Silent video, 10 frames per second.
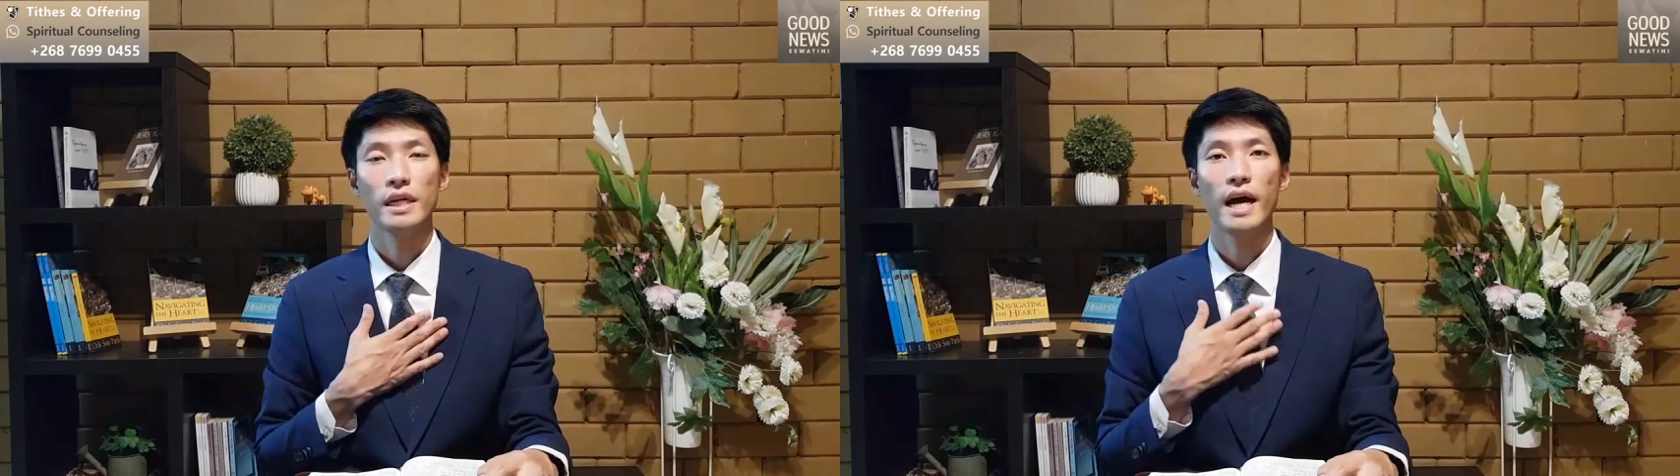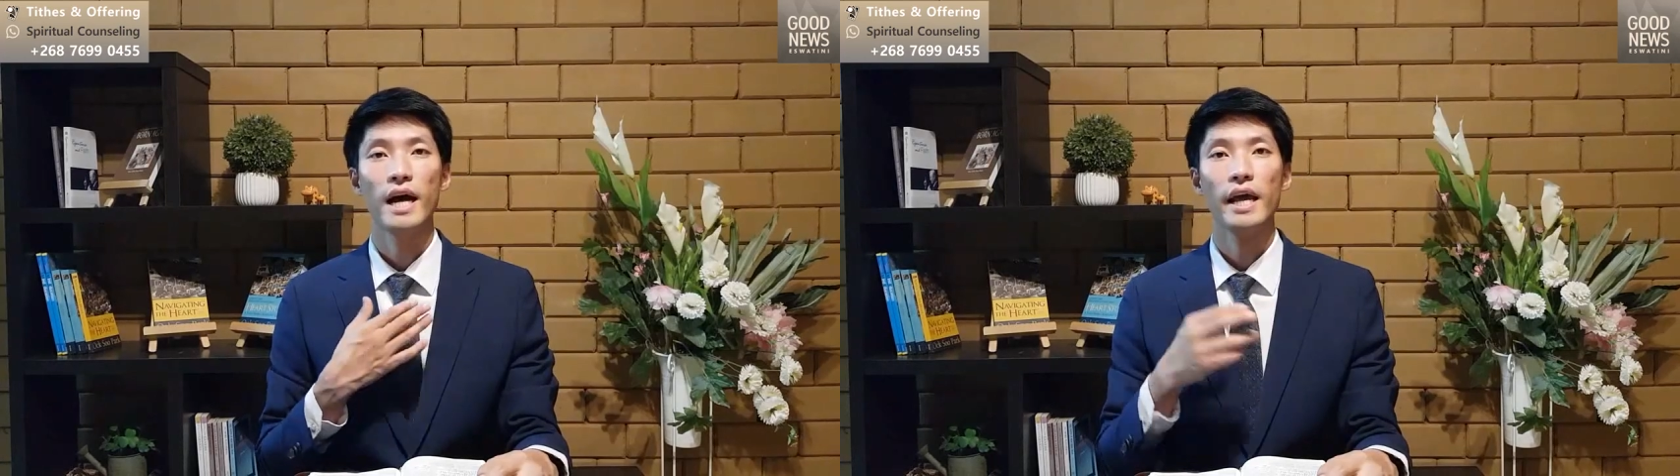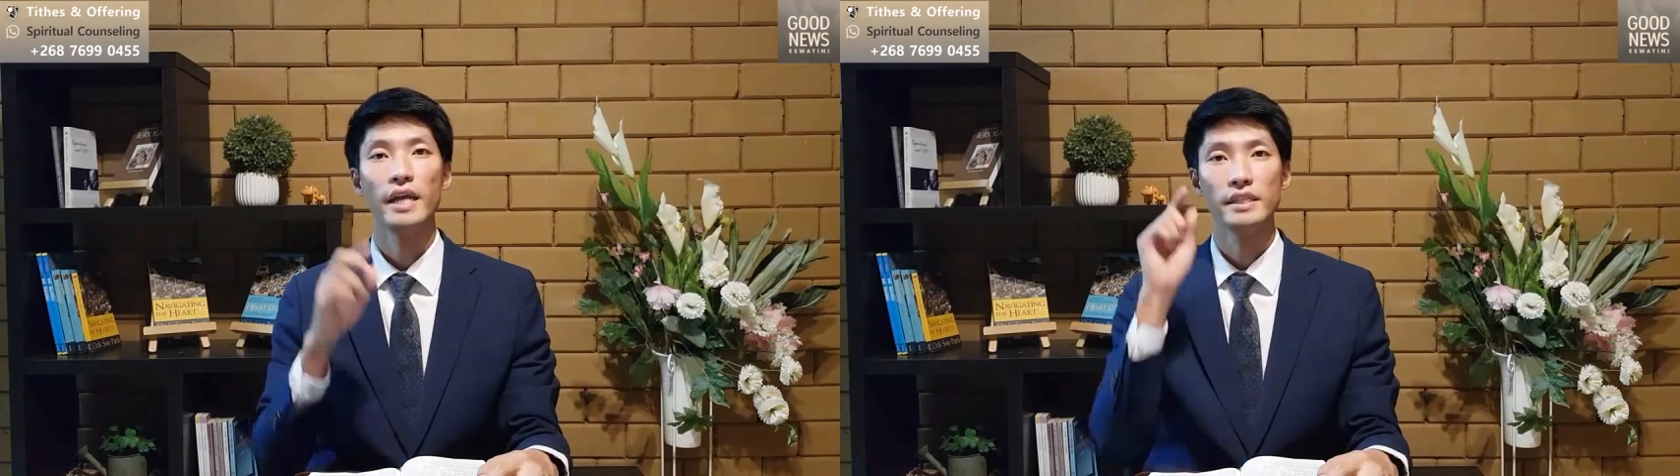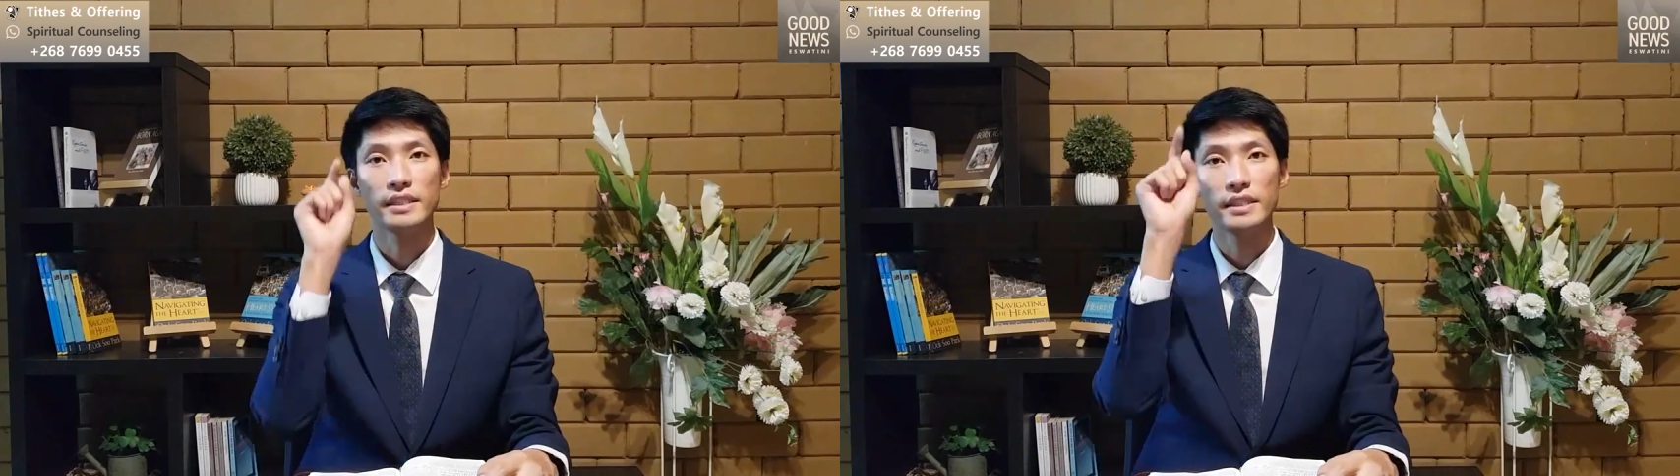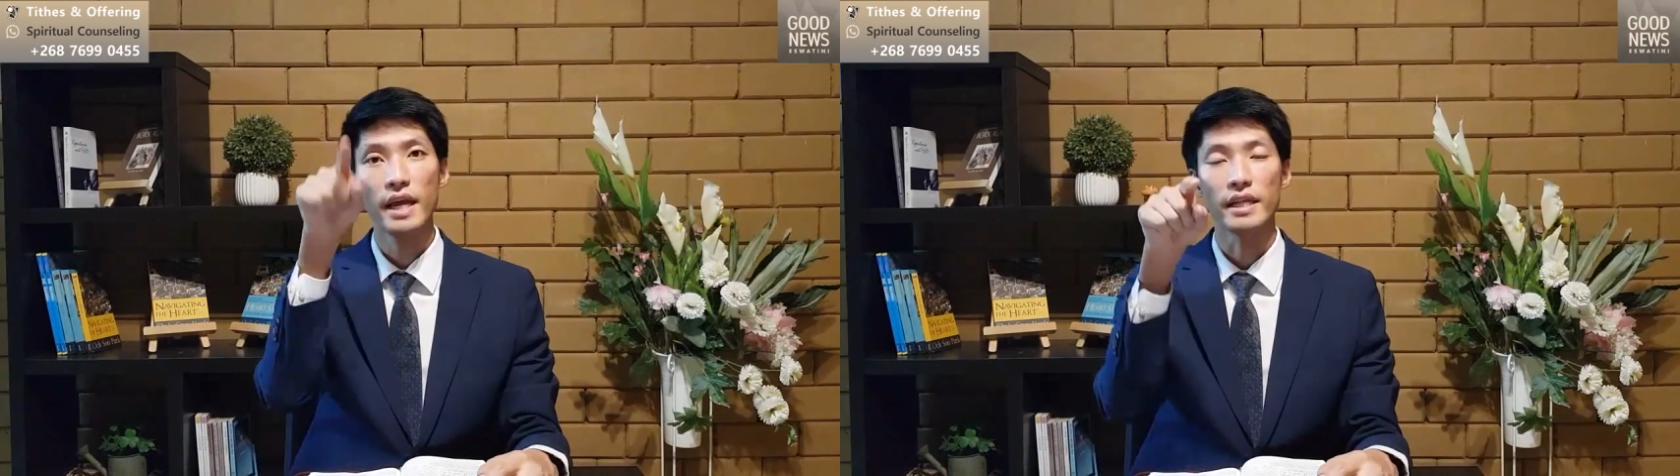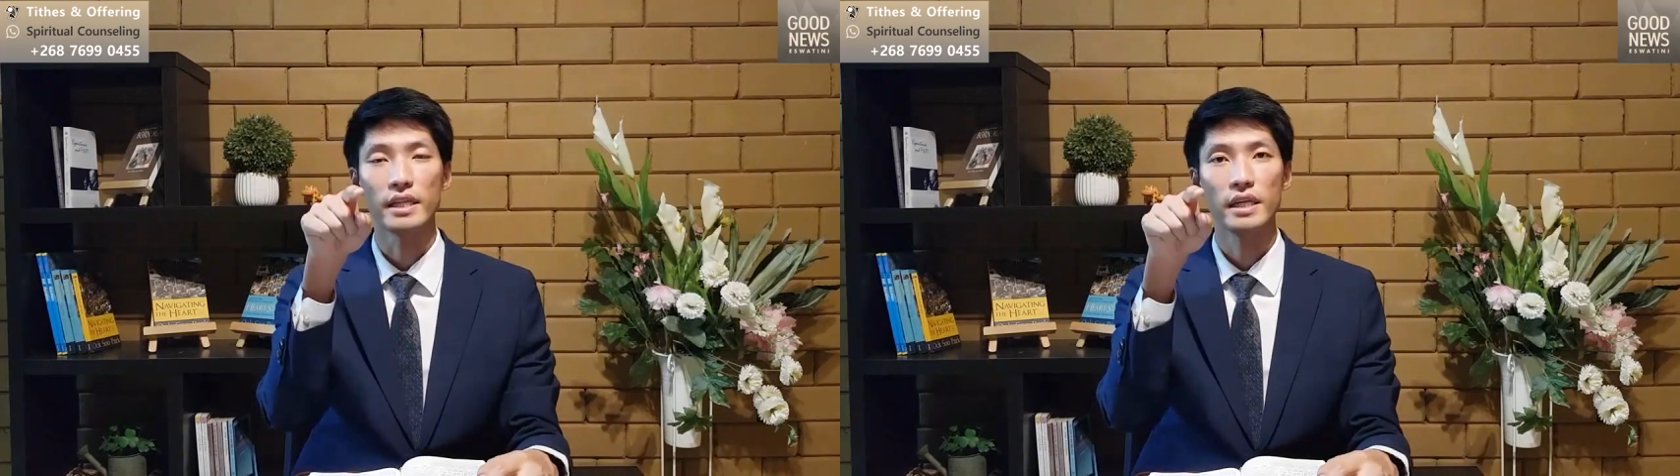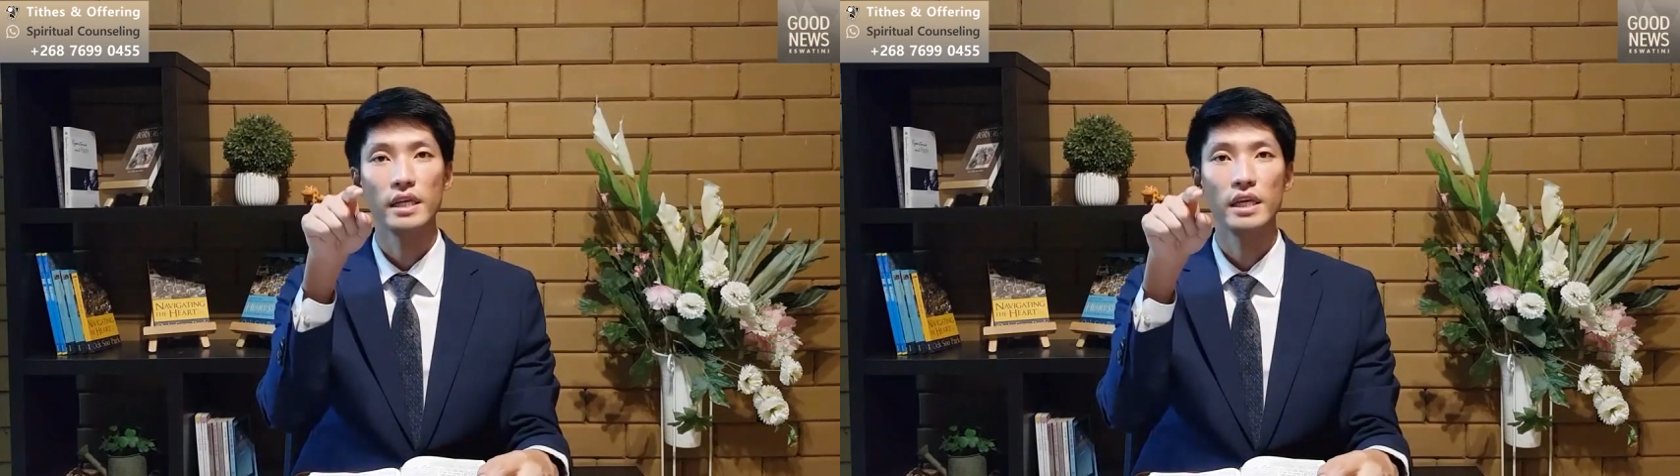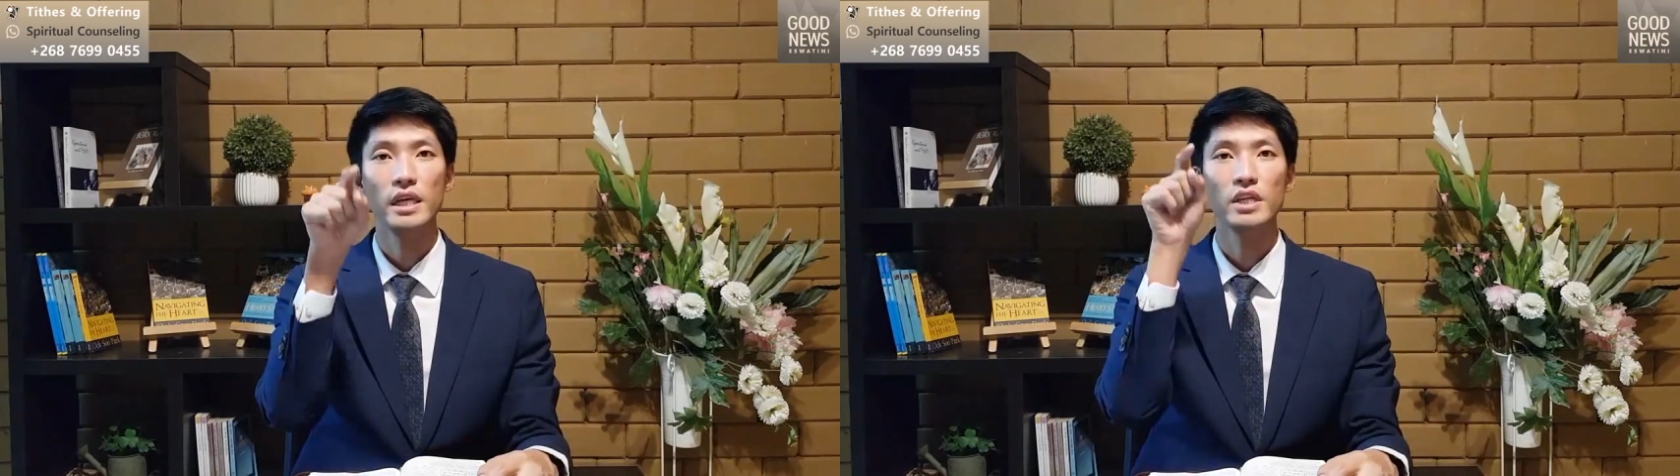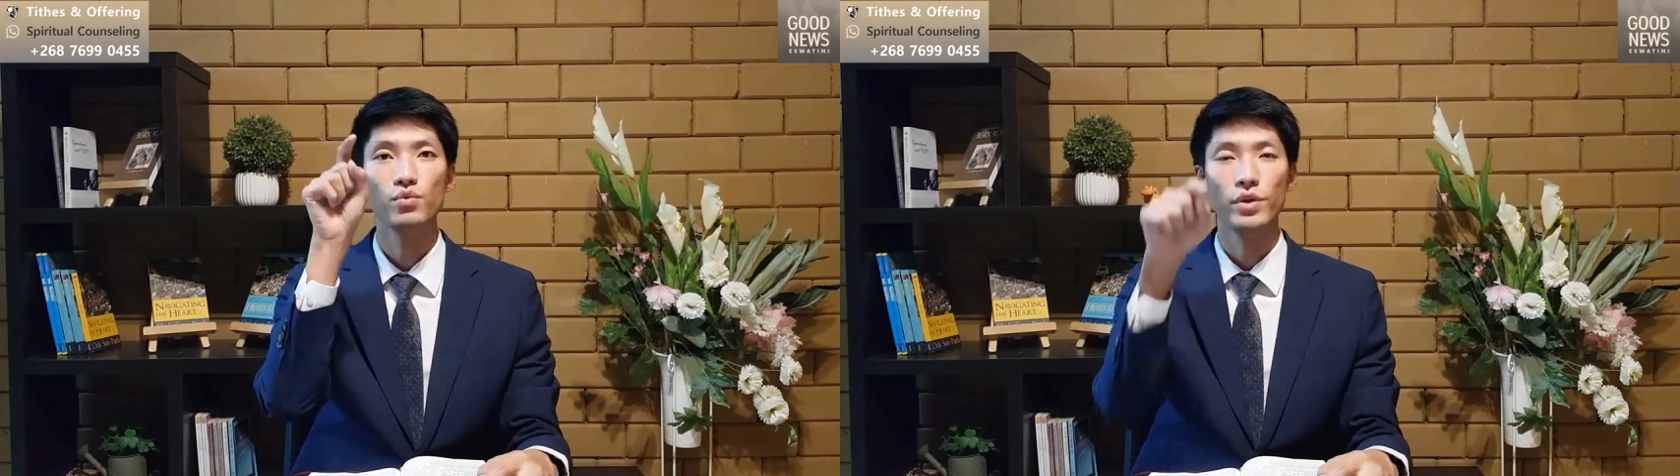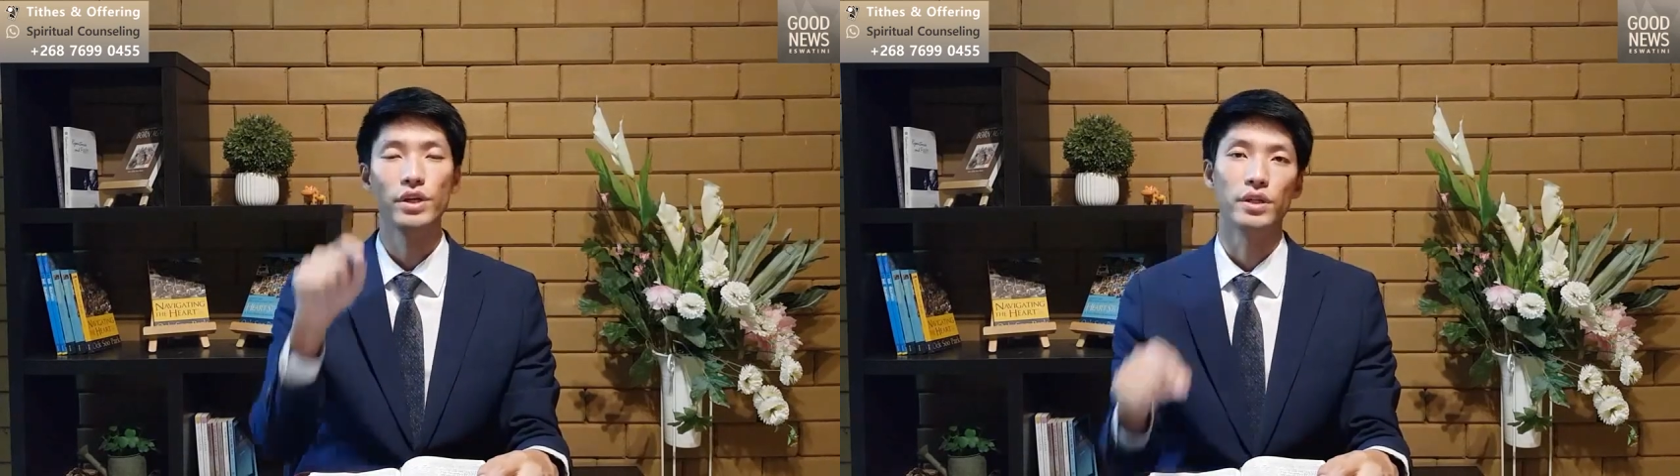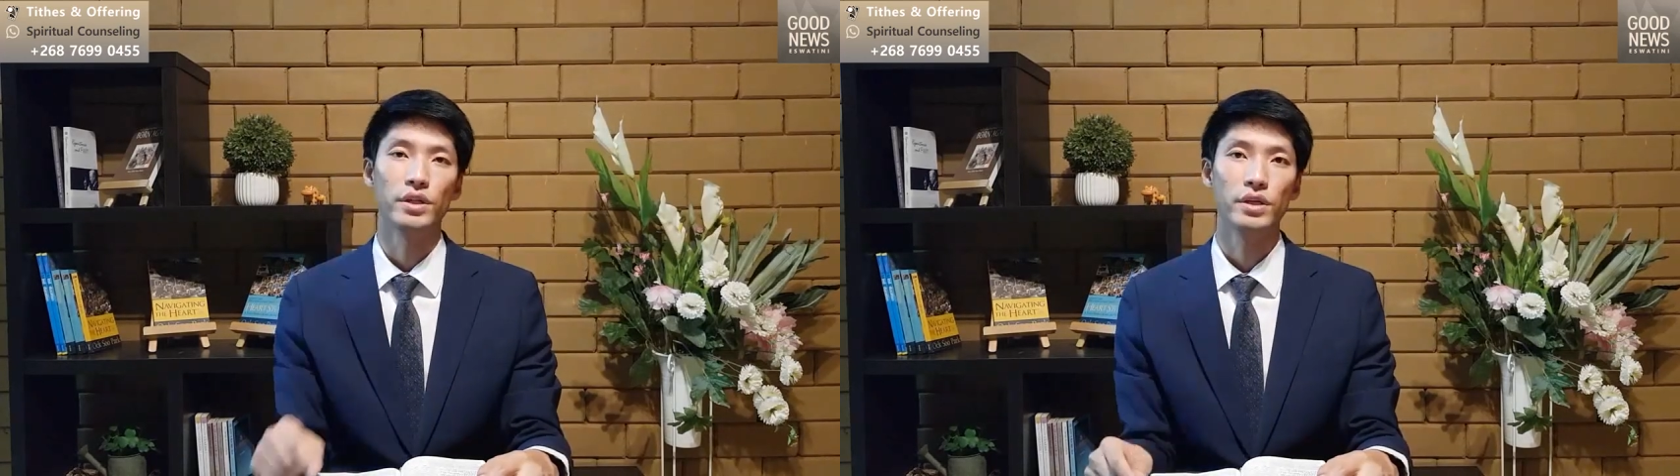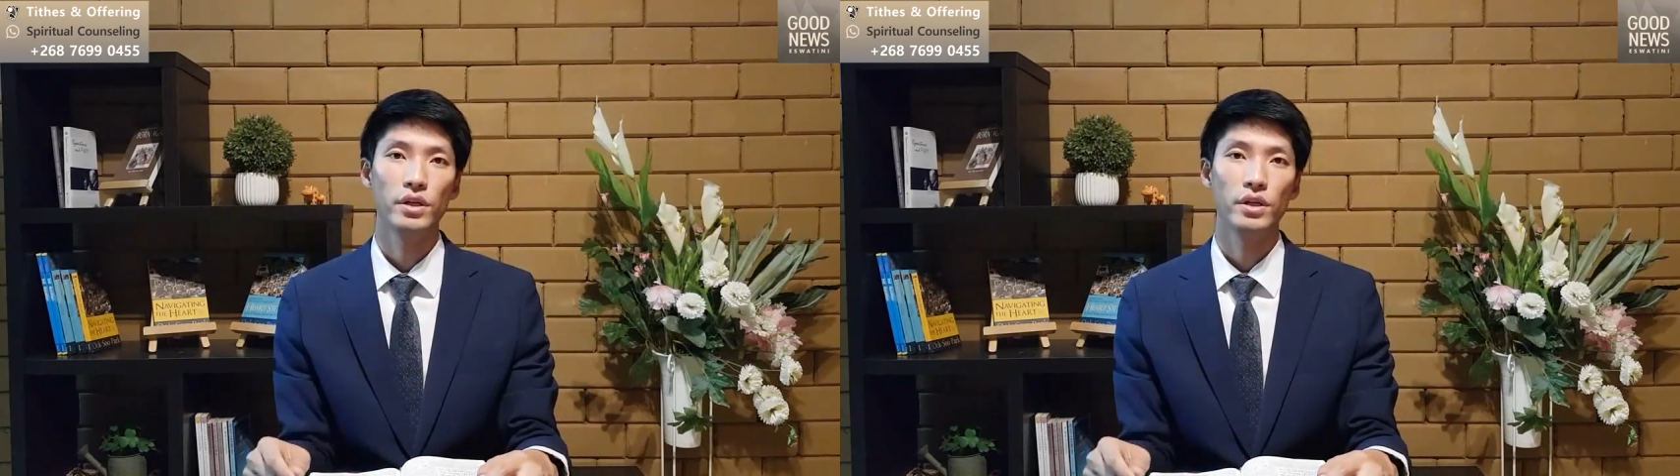God has said his will.